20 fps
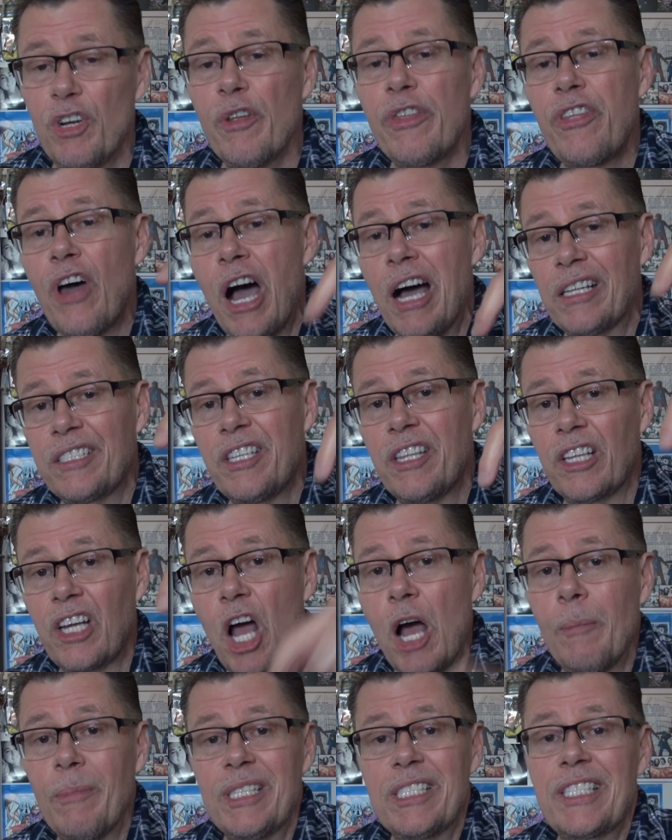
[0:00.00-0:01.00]
your thoughts in the
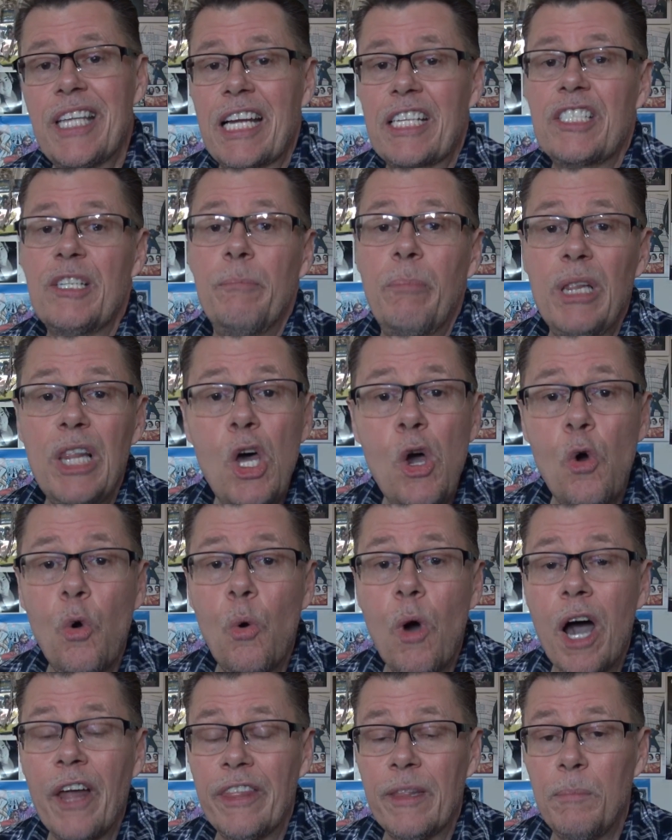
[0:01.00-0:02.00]
comments section
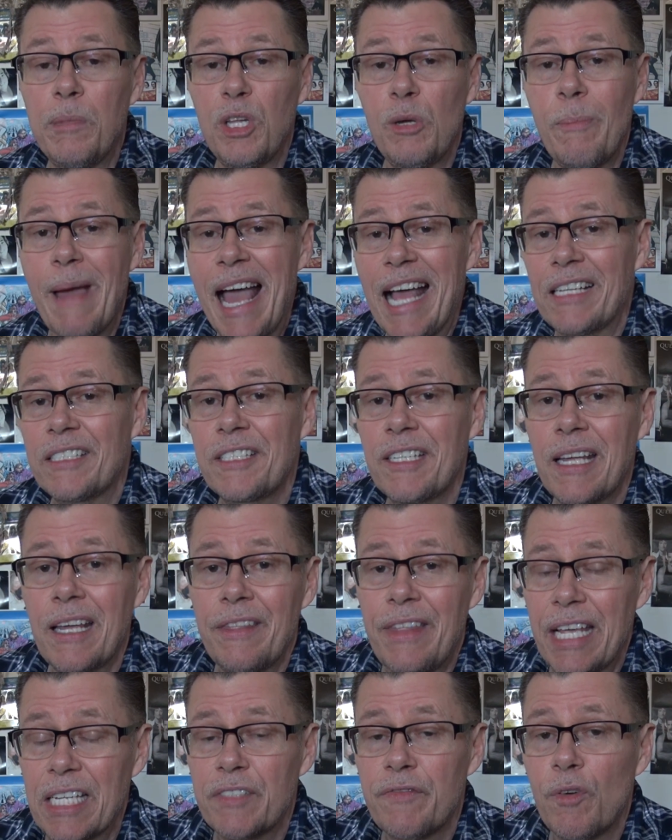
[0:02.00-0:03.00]
below on The Blue Mask.
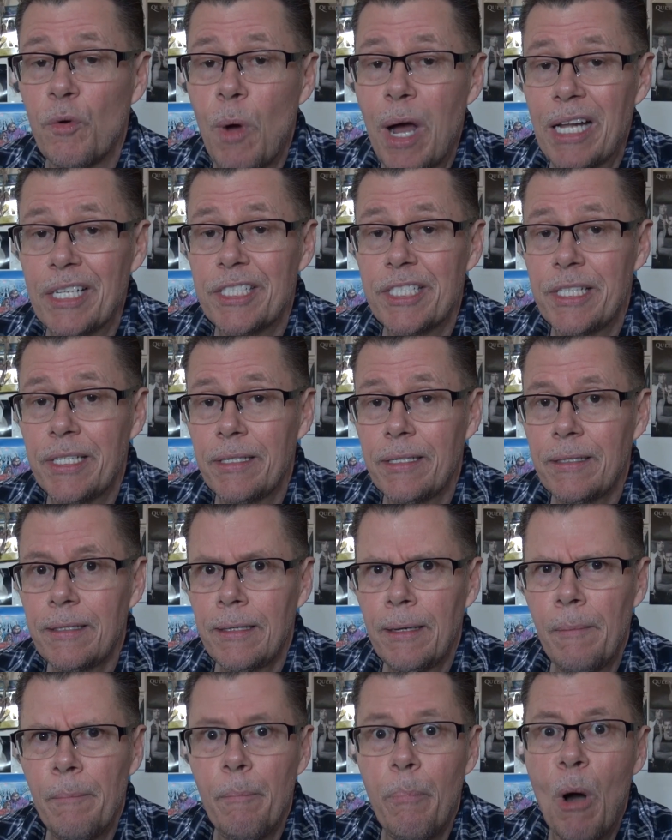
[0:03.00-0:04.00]
Thanks for watching.
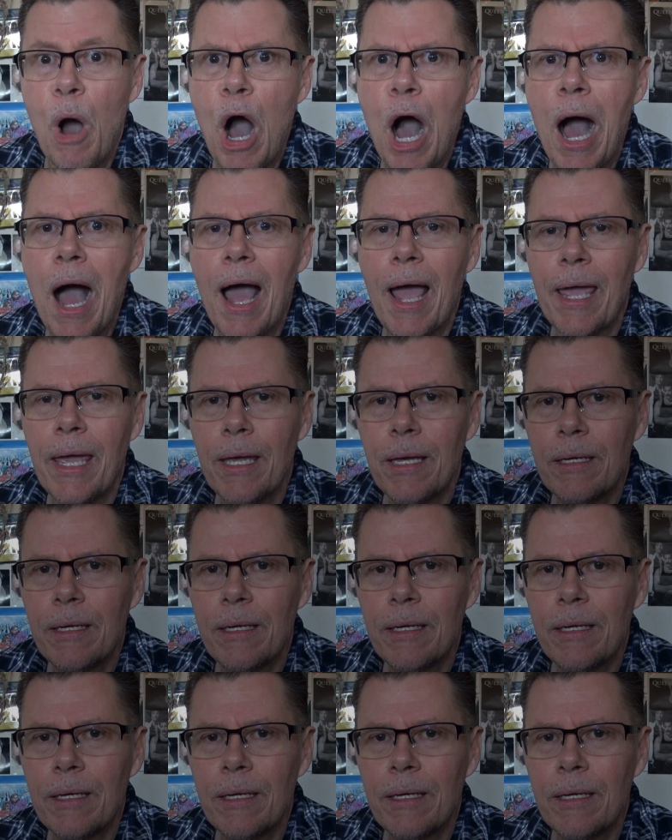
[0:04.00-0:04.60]
Bye.